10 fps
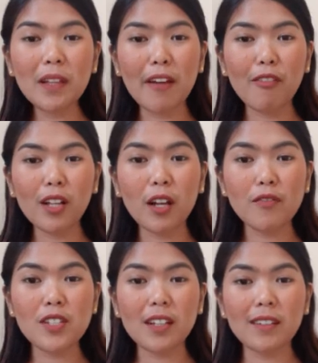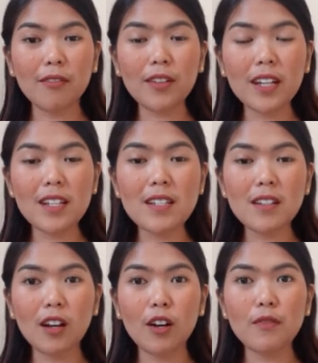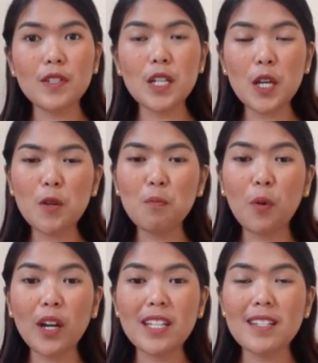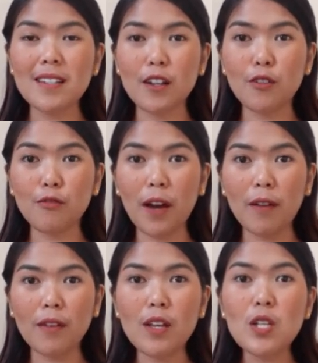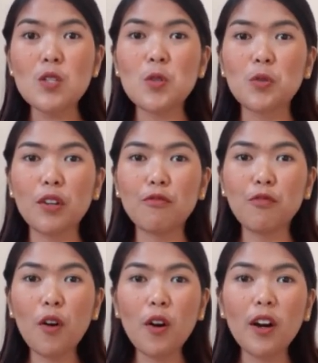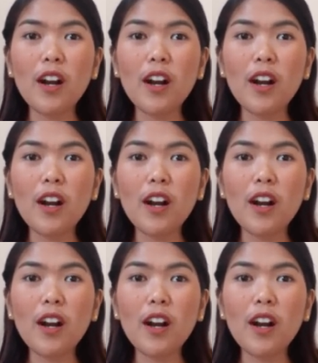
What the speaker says: level of significance of 0.05. So therefore,